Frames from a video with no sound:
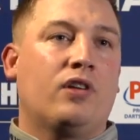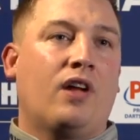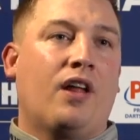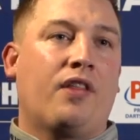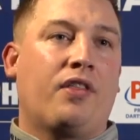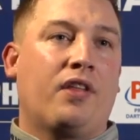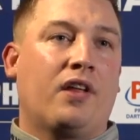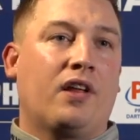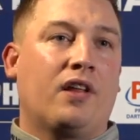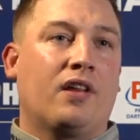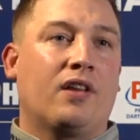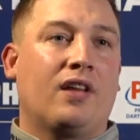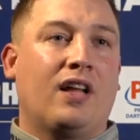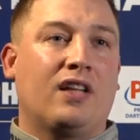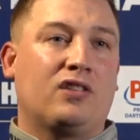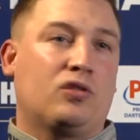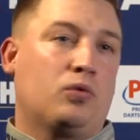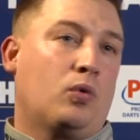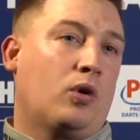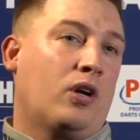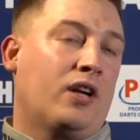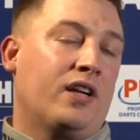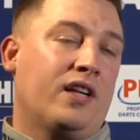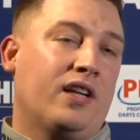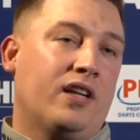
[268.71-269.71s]
I think that's
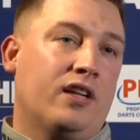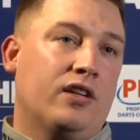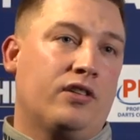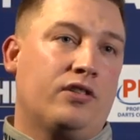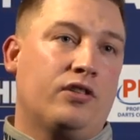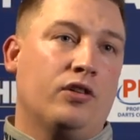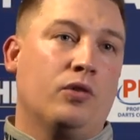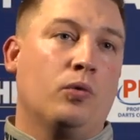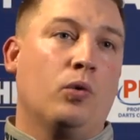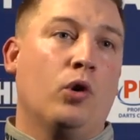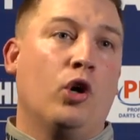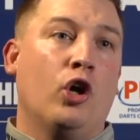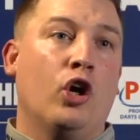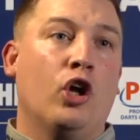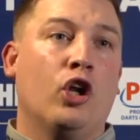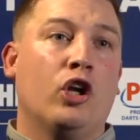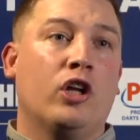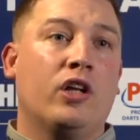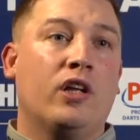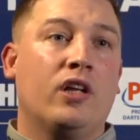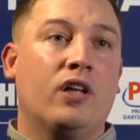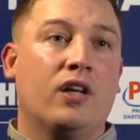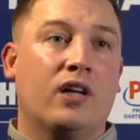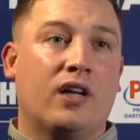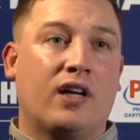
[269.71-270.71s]
what I need to do
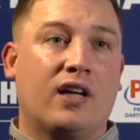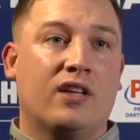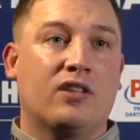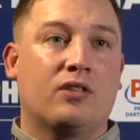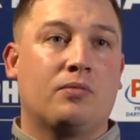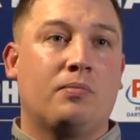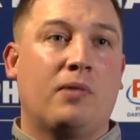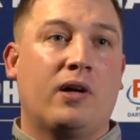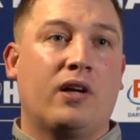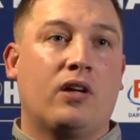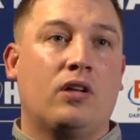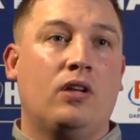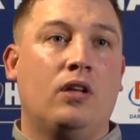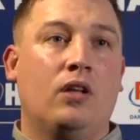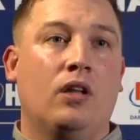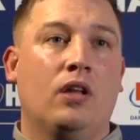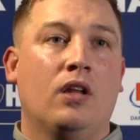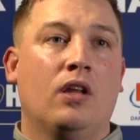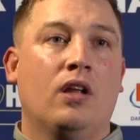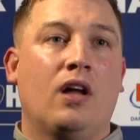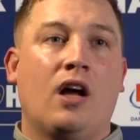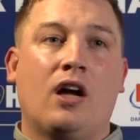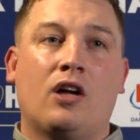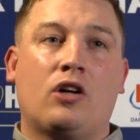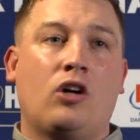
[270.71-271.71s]
early against Michael.
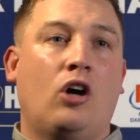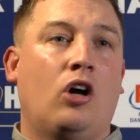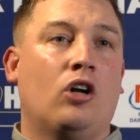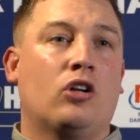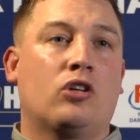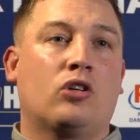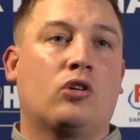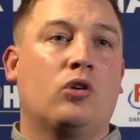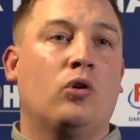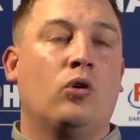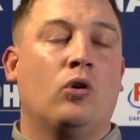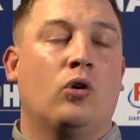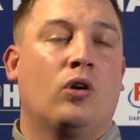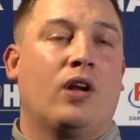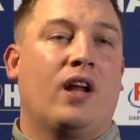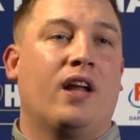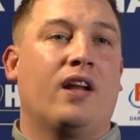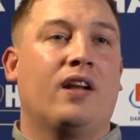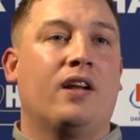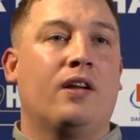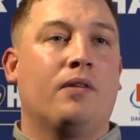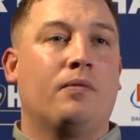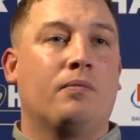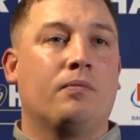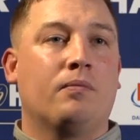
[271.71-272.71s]
I can't go
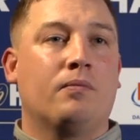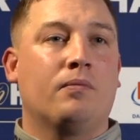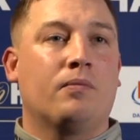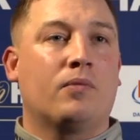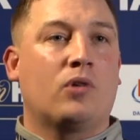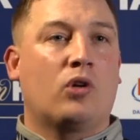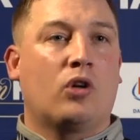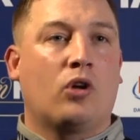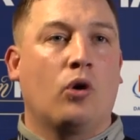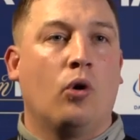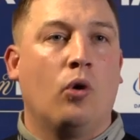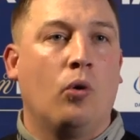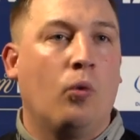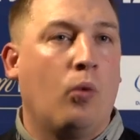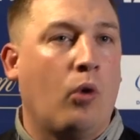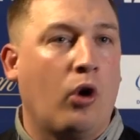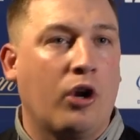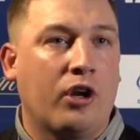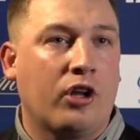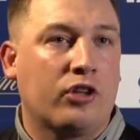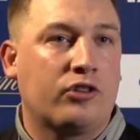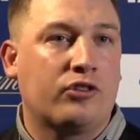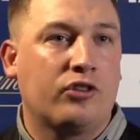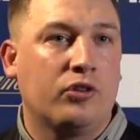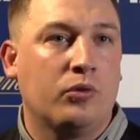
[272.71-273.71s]
letting him go
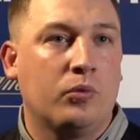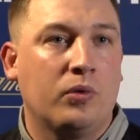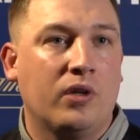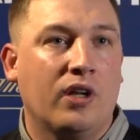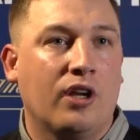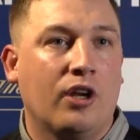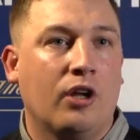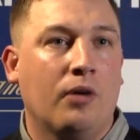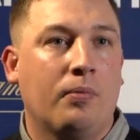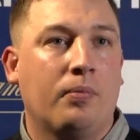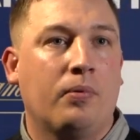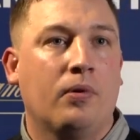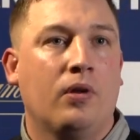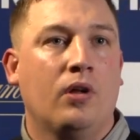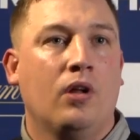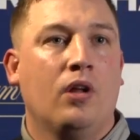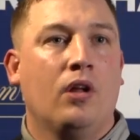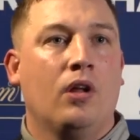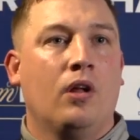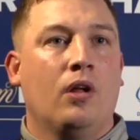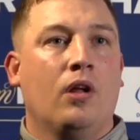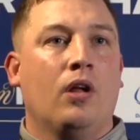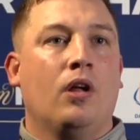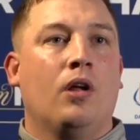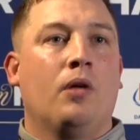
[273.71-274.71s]
1 or 2 nil up,
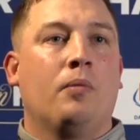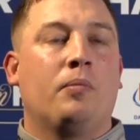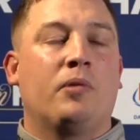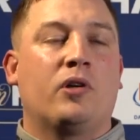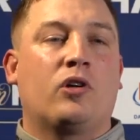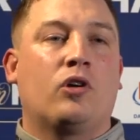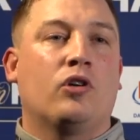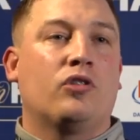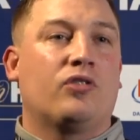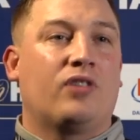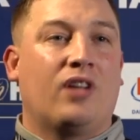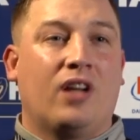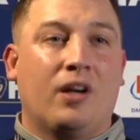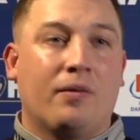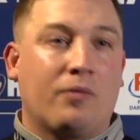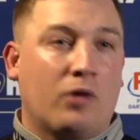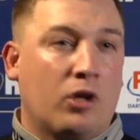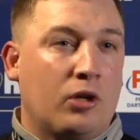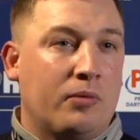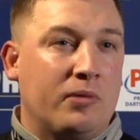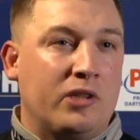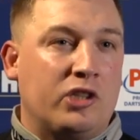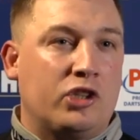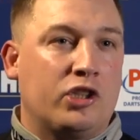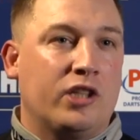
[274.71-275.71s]
because then I'm
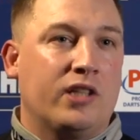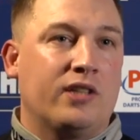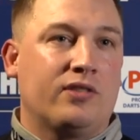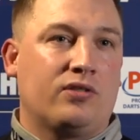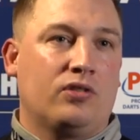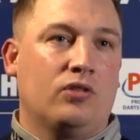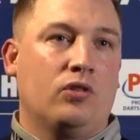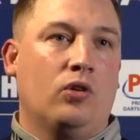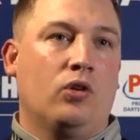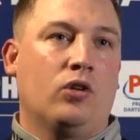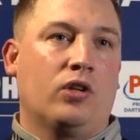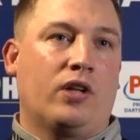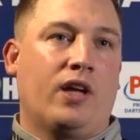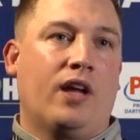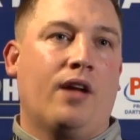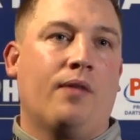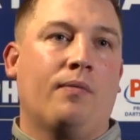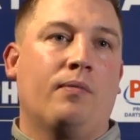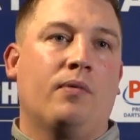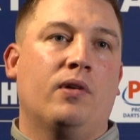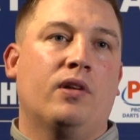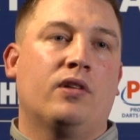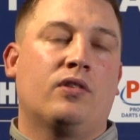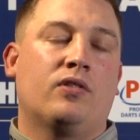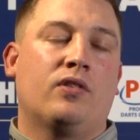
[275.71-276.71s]
going to be chasing all
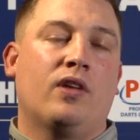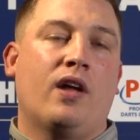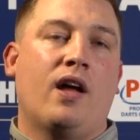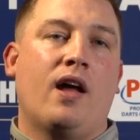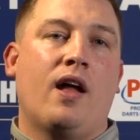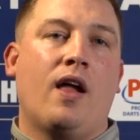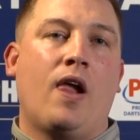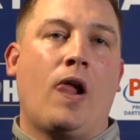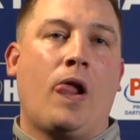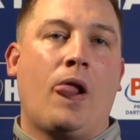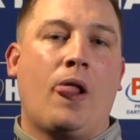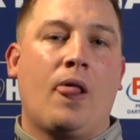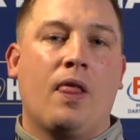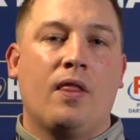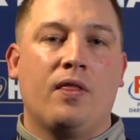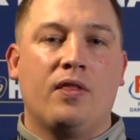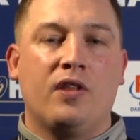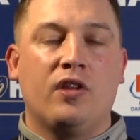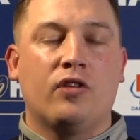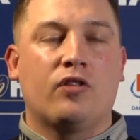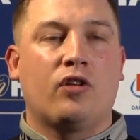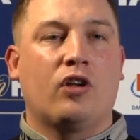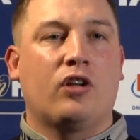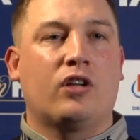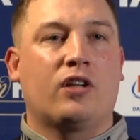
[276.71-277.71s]
game.
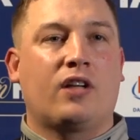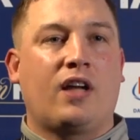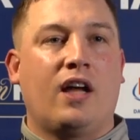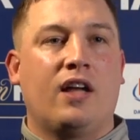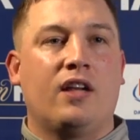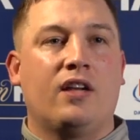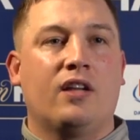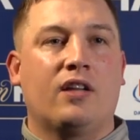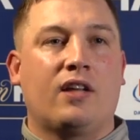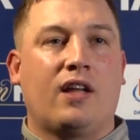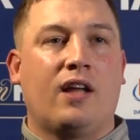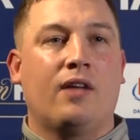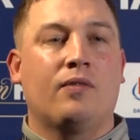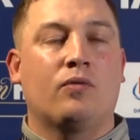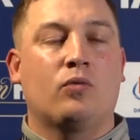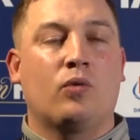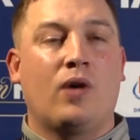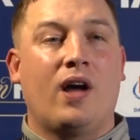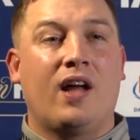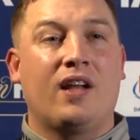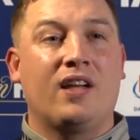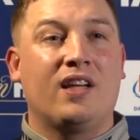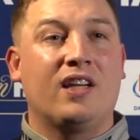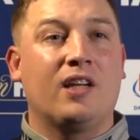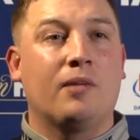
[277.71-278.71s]
These are the kind of games
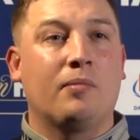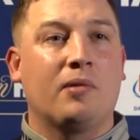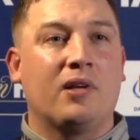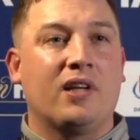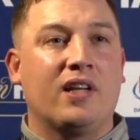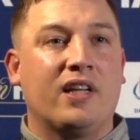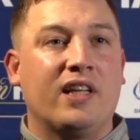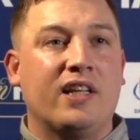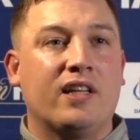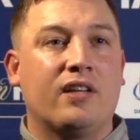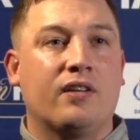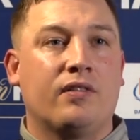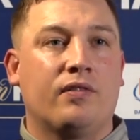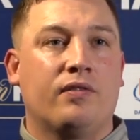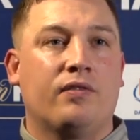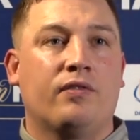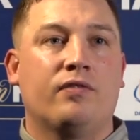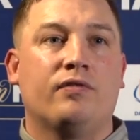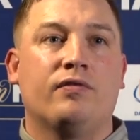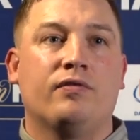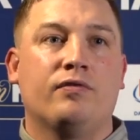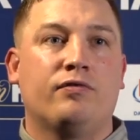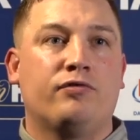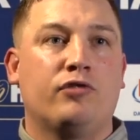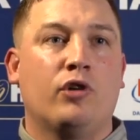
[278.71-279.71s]
where I need to be leading
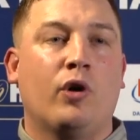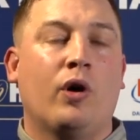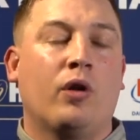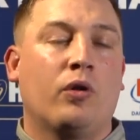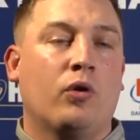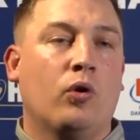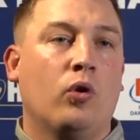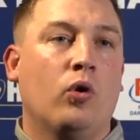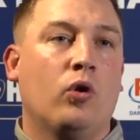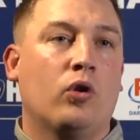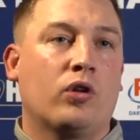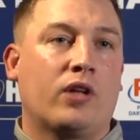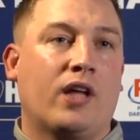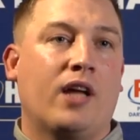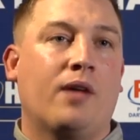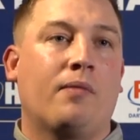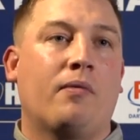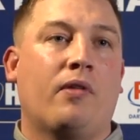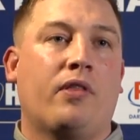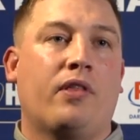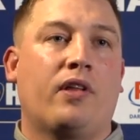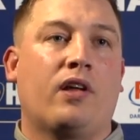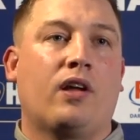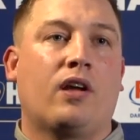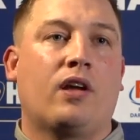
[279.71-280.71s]
throughout the whole
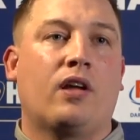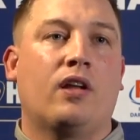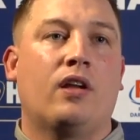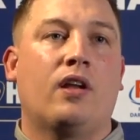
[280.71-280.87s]
game, I think.